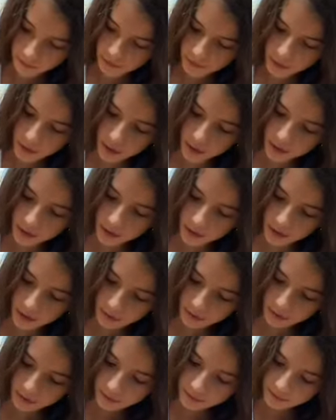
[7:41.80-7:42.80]
Are you kidding?
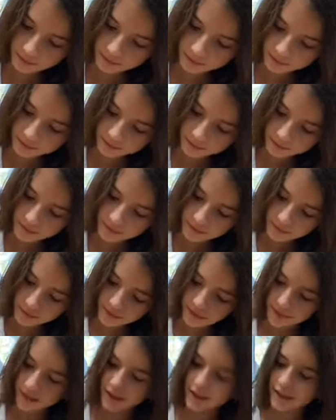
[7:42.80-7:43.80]

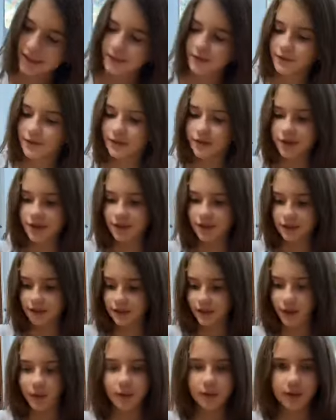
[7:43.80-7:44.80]
This fishy does
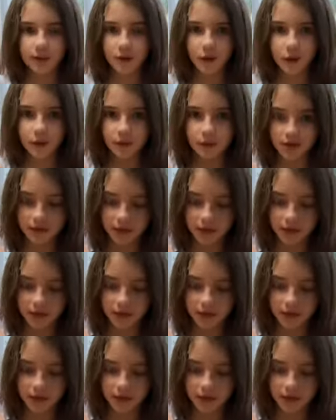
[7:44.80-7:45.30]
not want to go into.